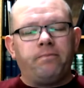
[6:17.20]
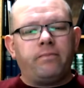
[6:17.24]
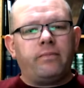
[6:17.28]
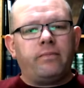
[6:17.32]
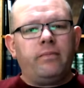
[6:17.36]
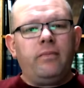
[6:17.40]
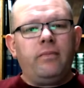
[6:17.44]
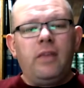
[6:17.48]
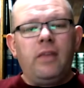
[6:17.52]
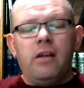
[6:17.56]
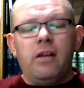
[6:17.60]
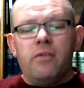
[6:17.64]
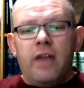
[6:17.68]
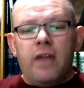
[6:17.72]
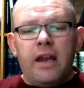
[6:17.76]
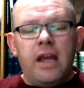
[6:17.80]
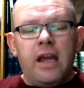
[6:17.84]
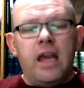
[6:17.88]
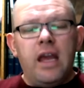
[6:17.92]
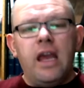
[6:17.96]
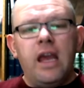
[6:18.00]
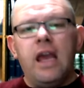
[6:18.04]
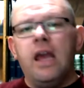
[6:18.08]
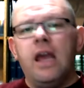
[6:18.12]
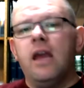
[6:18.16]
That
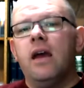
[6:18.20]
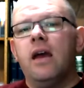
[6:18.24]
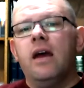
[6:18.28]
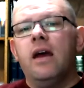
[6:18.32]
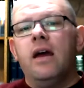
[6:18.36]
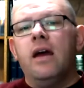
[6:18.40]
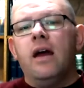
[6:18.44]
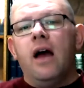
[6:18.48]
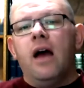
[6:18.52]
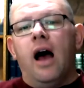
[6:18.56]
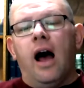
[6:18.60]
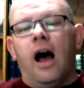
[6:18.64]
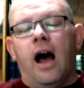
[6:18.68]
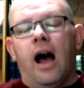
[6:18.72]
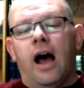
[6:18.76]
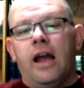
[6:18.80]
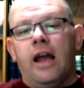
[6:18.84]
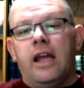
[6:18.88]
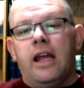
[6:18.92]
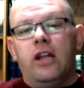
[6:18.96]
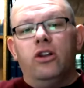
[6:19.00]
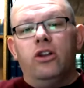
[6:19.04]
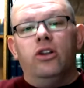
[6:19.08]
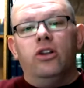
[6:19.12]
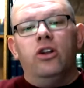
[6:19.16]
he
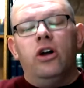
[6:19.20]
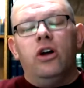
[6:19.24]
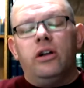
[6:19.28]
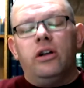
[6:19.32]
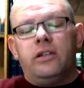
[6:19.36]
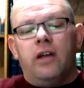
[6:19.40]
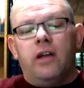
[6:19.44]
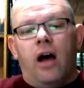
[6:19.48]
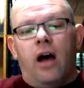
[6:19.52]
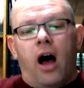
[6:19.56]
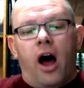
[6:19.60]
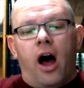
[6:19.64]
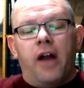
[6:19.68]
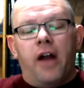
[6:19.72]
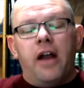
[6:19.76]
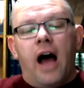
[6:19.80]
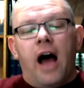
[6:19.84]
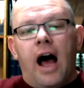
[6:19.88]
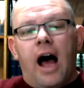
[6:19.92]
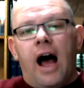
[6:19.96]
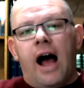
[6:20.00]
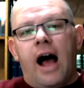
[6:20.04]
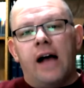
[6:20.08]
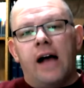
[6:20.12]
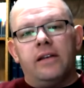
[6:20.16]
looked on
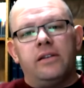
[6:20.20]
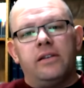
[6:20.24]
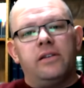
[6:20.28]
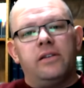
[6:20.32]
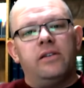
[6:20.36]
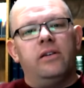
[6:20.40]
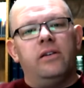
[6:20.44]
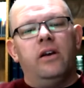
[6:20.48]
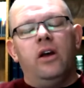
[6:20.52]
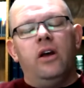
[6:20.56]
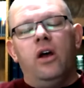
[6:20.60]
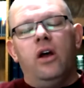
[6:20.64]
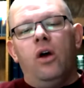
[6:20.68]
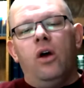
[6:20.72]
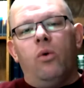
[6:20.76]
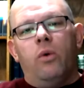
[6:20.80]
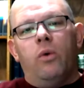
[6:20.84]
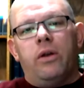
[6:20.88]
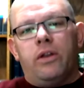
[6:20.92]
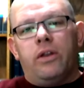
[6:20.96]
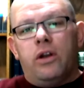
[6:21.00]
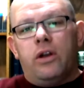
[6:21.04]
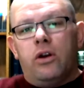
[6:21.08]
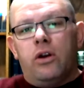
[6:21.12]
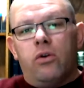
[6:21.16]
us
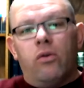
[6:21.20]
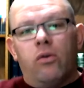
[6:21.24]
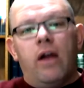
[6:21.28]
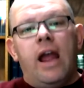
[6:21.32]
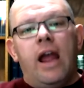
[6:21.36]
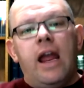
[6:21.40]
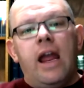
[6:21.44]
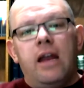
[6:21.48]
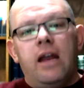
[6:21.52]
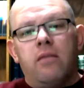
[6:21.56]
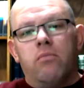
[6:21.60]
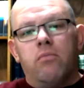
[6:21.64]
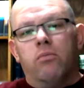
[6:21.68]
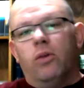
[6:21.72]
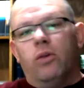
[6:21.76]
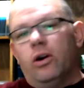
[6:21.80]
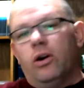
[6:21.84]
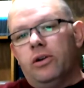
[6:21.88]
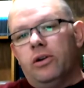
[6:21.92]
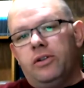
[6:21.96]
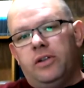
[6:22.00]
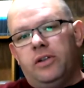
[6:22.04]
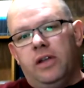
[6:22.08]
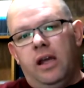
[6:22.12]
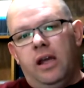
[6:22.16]
with great
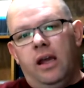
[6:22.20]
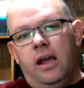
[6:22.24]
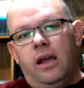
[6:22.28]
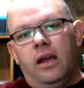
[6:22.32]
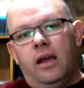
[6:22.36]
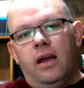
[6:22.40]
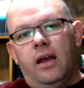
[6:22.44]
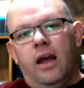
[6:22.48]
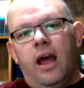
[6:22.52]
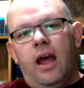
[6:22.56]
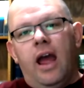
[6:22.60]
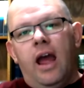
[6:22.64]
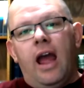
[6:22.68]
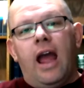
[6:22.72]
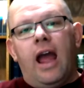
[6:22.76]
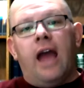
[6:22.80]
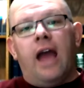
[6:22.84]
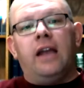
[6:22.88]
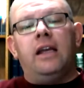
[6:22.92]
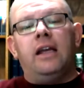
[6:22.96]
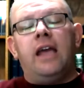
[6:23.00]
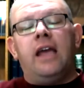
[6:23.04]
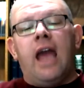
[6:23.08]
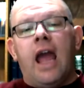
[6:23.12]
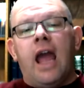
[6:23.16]
mercy and
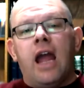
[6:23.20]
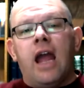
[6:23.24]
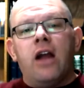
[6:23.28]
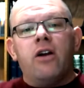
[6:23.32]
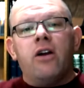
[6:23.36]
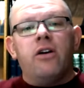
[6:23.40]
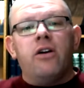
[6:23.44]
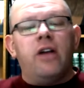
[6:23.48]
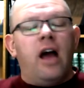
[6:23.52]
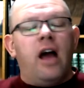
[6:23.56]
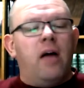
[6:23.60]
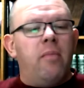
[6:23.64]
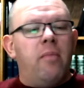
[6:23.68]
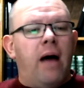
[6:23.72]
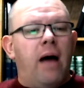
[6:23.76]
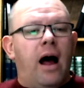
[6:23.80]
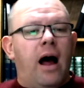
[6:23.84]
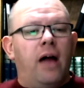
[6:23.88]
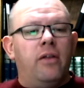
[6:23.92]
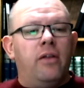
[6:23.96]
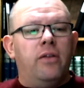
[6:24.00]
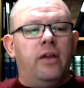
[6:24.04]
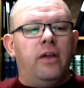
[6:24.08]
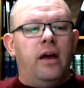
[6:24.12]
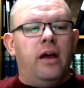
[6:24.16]
cared about
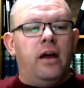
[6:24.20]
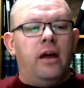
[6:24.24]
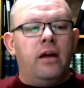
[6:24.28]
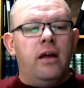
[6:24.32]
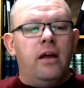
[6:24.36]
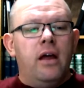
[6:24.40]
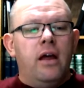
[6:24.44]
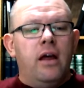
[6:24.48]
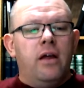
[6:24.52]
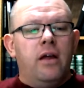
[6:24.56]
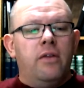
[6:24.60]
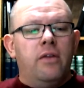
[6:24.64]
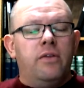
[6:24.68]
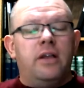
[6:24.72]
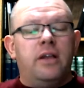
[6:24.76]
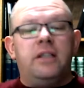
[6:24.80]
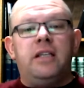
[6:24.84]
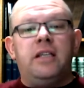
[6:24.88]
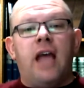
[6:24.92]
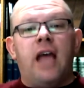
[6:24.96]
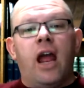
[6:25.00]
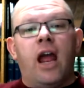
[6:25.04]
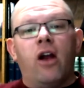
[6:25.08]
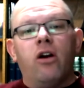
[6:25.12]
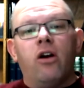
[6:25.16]
the
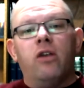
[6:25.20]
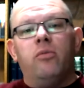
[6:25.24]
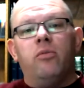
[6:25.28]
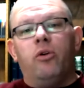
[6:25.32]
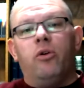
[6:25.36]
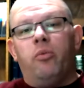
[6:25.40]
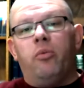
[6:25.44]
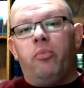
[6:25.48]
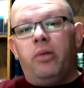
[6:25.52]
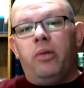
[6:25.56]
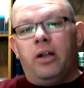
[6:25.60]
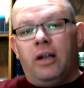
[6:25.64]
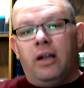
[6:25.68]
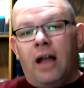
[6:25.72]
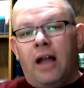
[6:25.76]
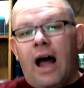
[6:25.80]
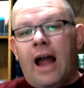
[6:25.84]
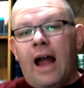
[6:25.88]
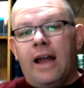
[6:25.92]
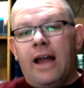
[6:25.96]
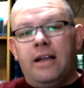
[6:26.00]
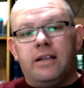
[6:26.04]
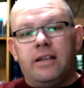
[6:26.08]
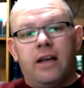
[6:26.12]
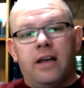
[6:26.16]
terrible
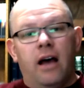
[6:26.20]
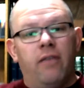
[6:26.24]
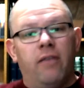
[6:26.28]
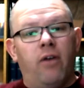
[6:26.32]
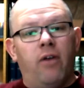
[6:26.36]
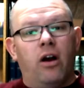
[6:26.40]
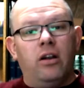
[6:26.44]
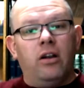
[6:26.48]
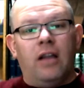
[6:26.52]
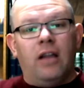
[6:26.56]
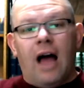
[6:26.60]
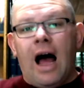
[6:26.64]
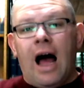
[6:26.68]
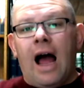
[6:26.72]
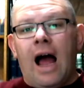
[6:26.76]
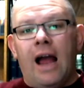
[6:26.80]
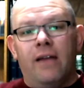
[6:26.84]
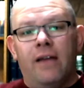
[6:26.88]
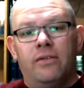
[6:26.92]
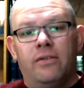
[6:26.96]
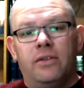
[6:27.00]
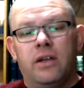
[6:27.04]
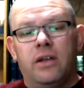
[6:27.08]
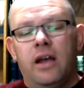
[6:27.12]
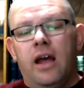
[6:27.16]
plight of our
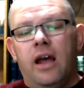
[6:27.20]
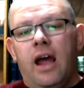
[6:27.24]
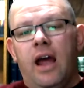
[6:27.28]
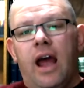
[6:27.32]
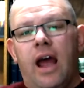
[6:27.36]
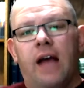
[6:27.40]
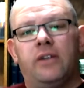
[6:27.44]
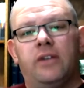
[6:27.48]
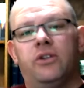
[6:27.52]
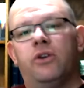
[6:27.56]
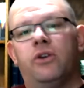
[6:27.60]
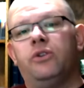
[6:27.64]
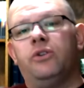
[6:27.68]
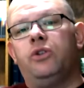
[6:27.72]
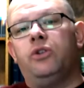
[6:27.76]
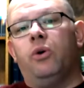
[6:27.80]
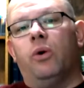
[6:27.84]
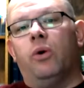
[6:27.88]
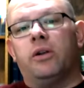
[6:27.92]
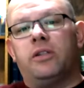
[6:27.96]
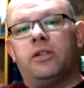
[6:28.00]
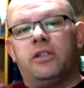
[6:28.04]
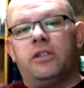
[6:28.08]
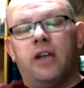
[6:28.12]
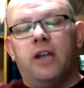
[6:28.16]
lives as those who are
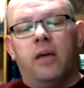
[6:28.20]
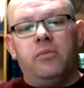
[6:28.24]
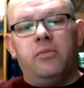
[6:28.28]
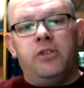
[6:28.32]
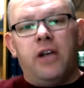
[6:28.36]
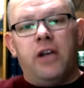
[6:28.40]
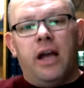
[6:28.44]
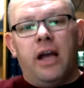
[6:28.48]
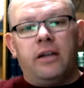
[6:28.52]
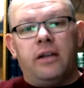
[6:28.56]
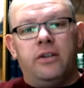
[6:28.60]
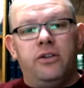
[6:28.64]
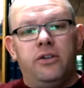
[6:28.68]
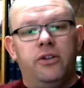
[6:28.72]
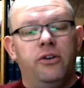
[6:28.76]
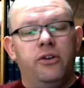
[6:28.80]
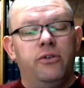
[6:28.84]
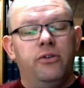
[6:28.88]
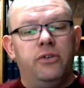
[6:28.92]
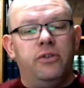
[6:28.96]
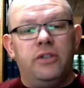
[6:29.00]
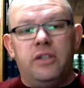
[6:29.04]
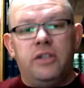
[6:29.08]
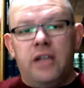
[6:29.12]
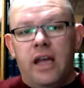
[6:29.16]
subject to
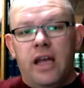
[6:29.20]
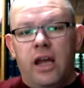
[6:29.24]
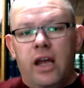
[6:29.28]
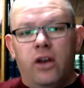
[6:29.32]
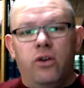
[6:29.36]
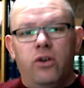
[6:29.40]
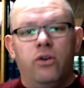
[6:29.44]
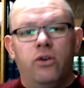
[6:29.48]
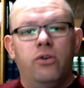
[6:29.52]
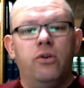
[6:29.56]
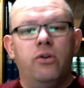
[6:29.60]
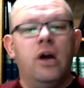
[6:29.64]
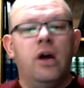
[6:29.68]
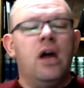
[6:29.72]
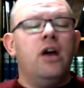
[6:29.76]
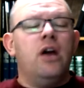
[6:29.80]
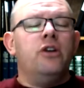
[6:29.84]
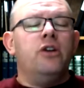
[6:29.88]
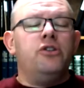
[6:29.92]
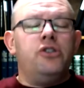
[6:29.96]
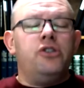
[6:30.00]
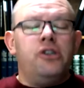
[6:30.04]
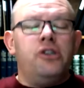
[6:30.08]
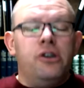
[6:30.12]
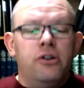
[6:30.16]
sin, who
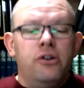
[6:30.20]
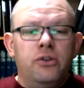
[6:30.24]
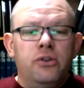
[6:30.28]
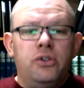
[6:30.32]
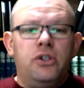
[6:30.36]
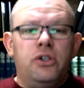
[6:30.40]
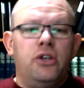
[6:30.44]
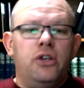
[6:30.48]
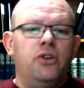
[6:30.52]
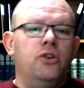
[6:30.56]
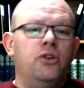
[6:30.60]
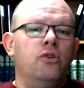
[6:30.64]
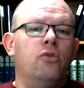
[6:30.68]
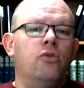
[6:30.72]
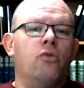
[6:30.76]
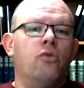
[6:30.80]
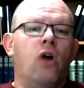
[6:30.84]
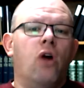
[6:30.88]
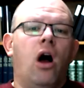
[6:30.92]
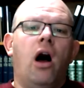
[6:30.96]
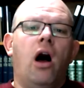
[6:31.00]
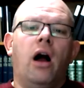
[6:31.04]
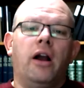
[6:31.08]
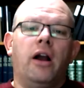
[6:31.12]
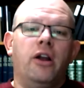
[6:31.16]
choose to do
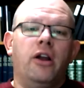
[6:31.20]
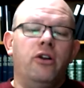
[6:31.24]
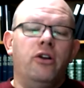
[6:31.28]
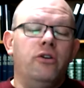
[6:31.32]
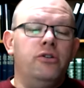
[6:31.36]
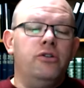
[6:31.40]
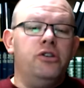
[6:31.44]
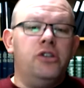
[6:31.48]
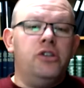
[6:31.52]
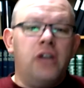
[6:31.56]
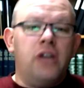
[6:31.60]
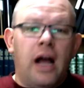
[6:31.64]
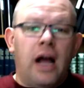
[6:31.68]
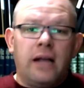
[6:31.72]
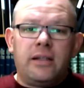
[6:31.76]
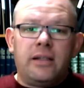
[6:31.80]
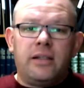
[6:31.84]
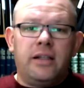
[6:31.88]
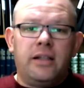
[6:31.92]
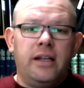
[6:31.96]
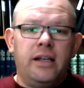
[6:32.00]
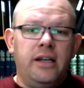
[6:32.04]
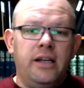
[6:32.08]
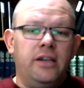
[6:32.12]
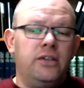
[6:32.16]
wrong, and who
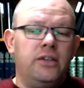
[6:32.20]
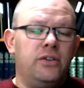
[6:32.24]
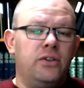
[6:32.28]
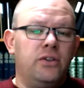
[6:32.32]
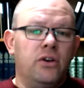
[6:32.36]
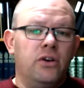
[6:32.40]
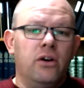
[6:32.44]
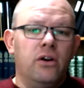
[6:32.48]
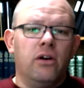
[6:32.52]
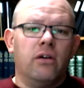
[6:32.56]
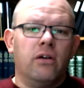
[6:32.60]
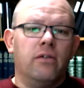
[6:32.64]
justly deserve